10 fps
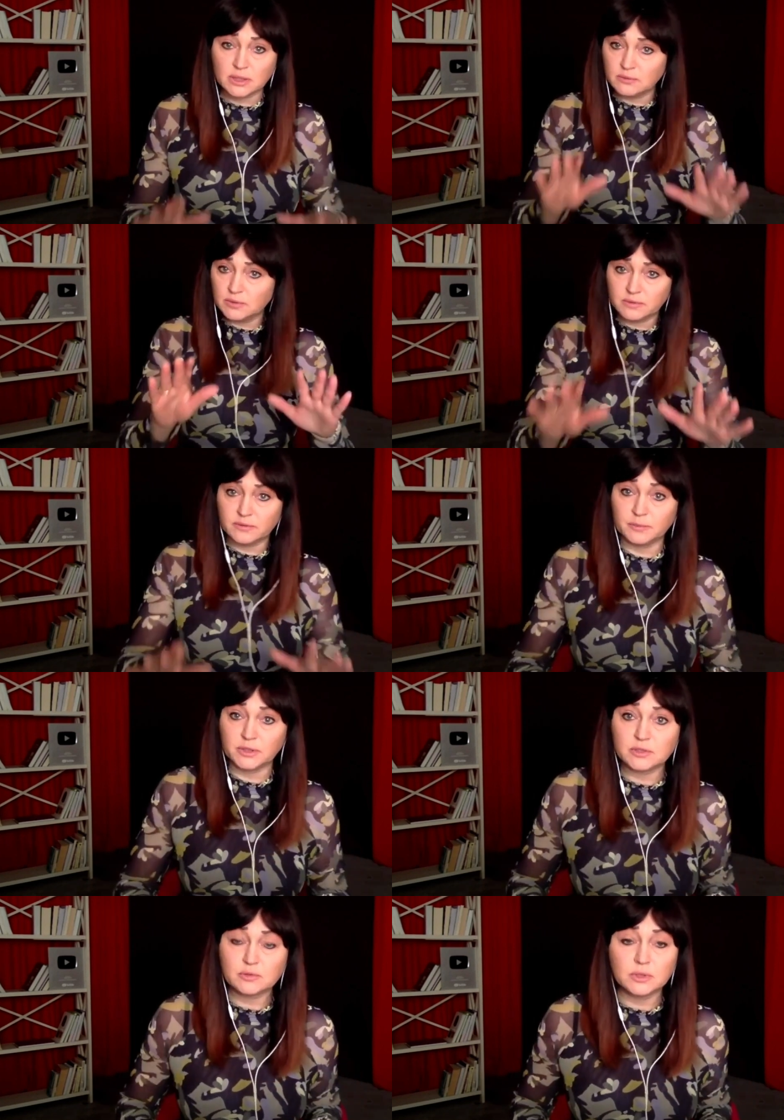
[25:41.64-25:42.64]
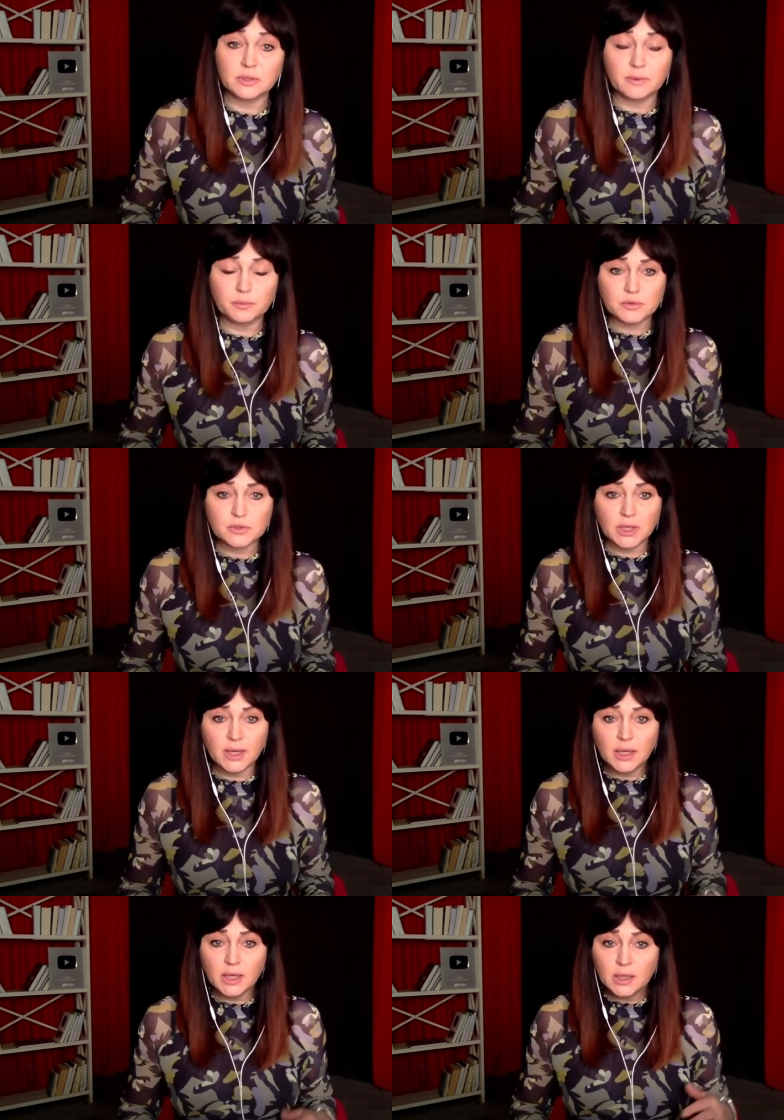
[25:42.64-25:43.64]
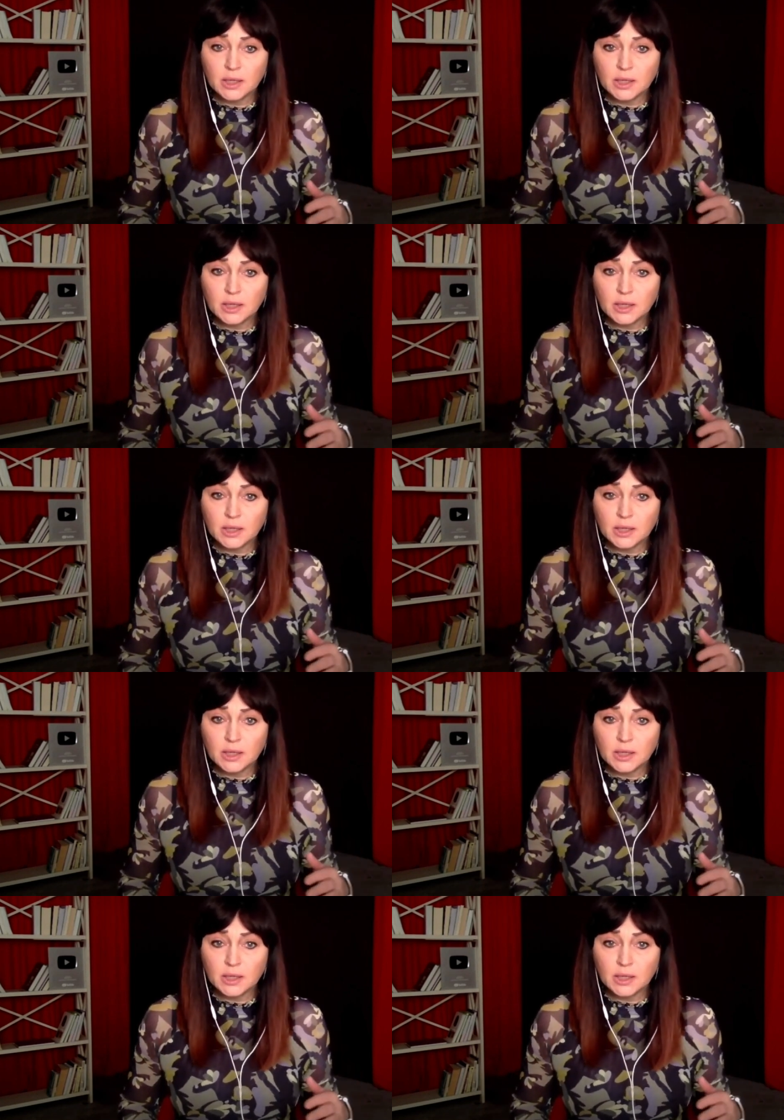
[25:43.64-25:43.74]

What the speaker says: win in that struggle.